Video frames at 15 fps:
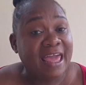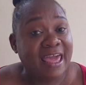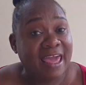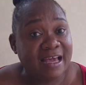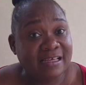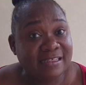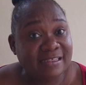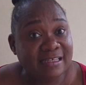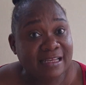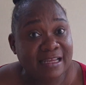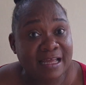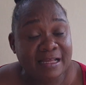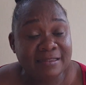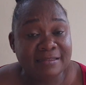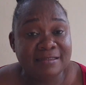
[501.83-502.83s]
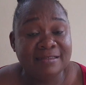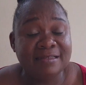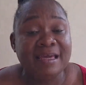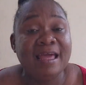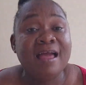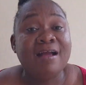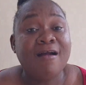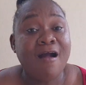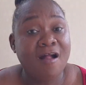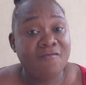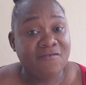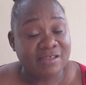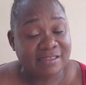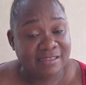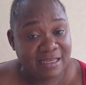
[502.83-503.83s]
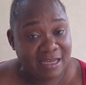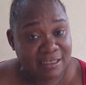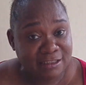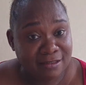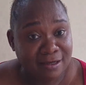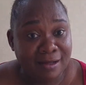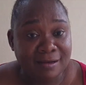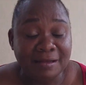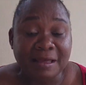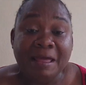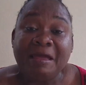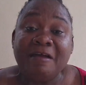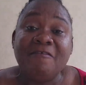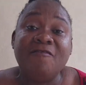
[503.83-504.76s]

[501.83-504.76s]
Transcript: excellent conversation,